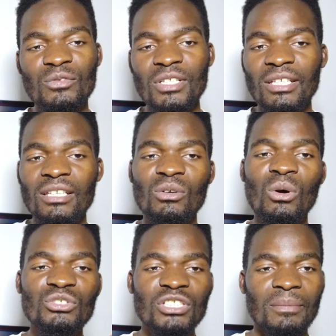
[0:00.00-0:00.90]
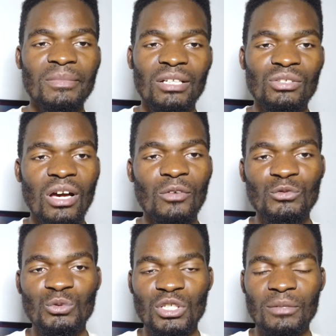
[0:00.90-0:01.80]
of the key concepts that you
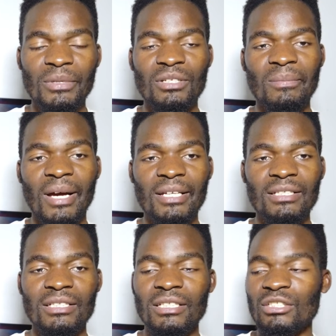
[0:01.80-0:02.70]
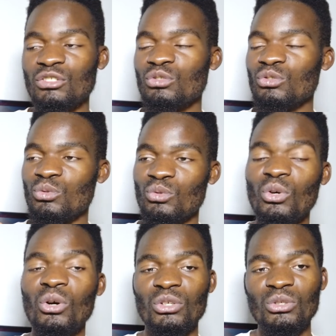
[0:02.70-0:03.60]
have to keep in mind is to
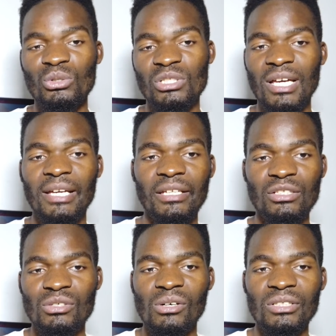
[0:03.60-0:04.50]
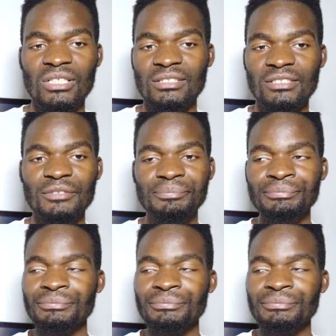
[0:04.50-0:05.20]
know your target audience.